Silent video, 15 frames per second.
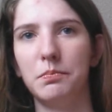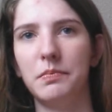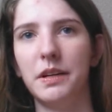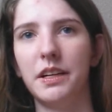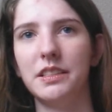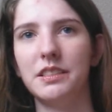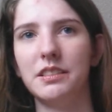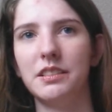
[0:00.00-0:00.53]

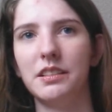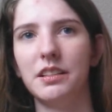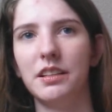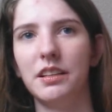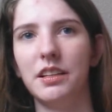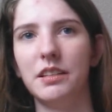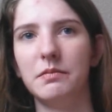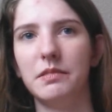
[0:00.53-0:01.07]
But
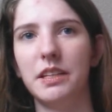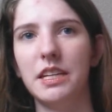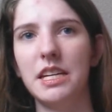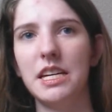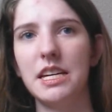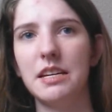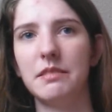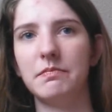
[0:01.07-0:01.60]

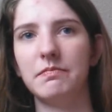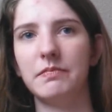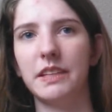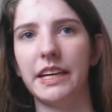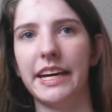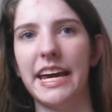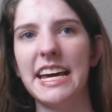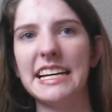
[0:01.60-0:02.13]

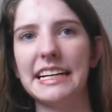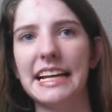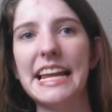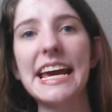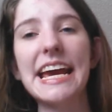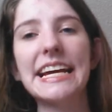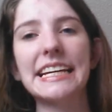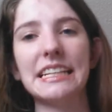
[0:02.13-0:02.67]
can't
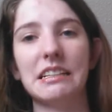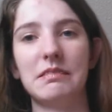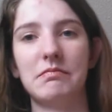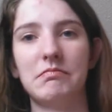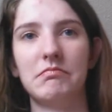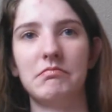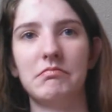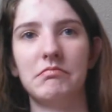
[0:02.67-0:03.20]
click.
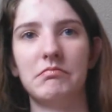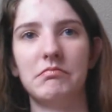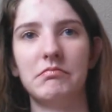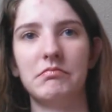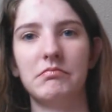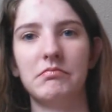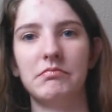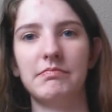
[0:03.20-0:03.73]

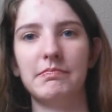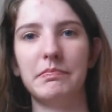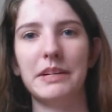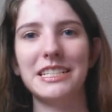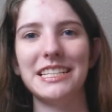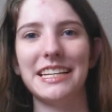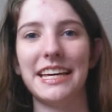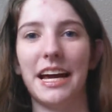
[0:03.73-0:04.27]

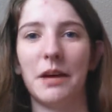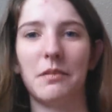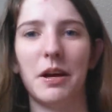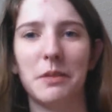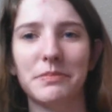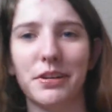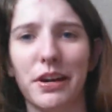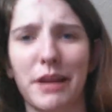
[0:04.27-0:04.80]
But, yeah,
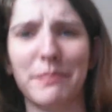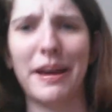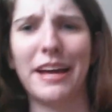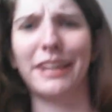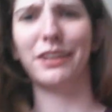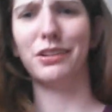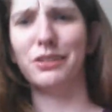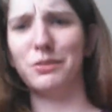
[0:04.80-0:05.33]
I'm sorry, I'm
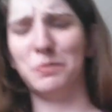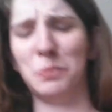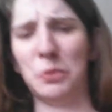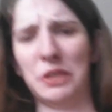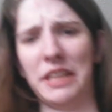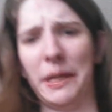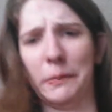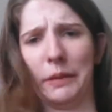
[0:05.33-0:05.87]
adding on
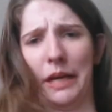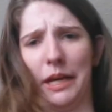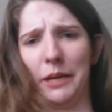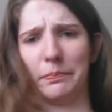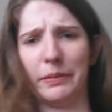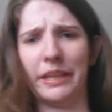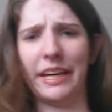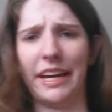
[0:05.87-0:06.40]
more time than
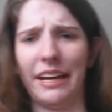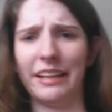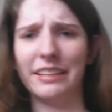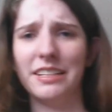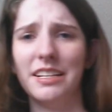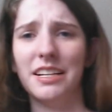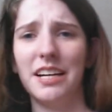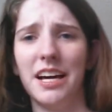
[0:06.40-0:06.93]
I
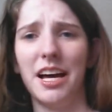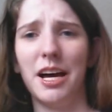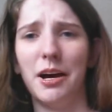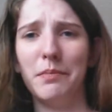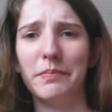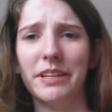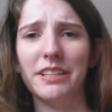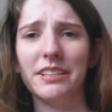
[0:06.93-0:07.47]
planned.
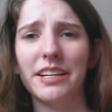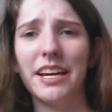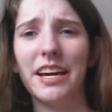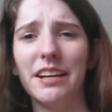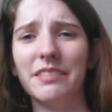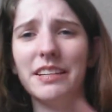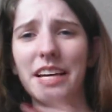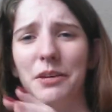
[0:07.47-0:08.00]
But
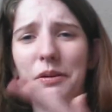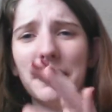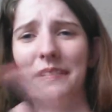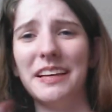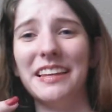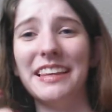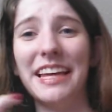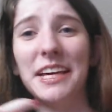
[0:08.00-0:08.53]
again, anyway,
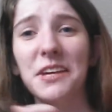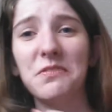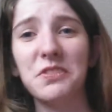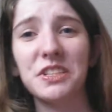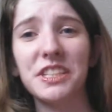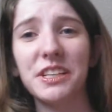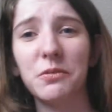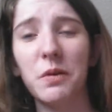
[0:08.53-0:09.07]
thank you
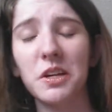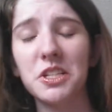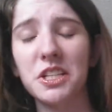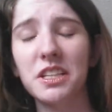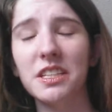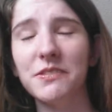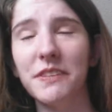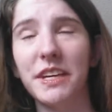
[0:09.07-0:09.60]
for
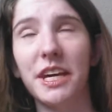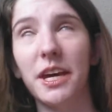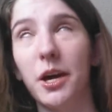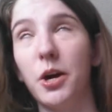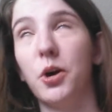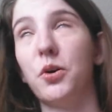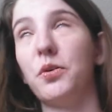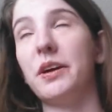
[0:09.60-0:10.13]
watching this
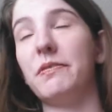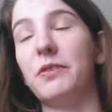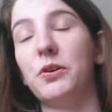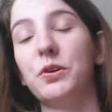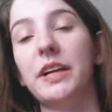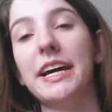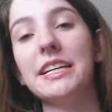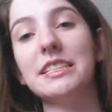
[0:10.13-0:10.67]
video. If
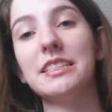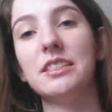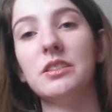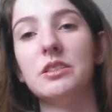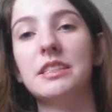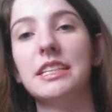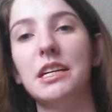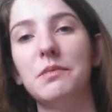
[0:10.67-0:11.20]
you'd like
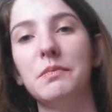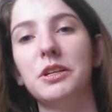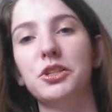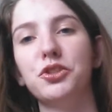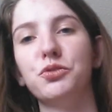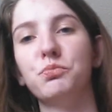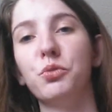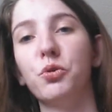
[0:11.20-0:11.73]
to see me
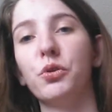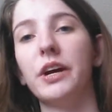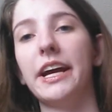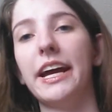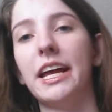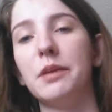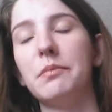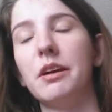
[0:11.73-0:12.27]
do more
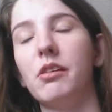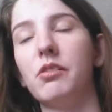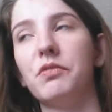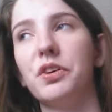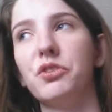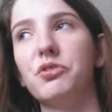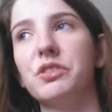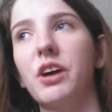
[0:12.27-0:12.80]
anime
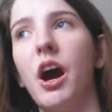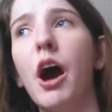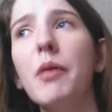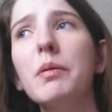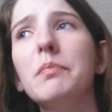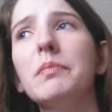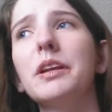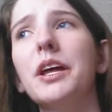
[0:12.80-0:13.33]
reviews,
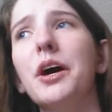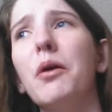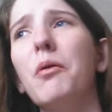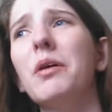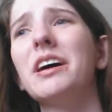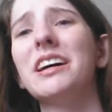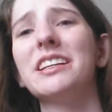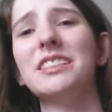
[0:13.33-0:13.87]
comment
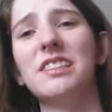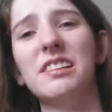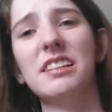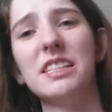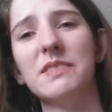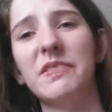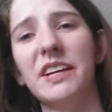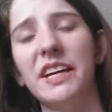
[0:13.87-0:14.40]
below to this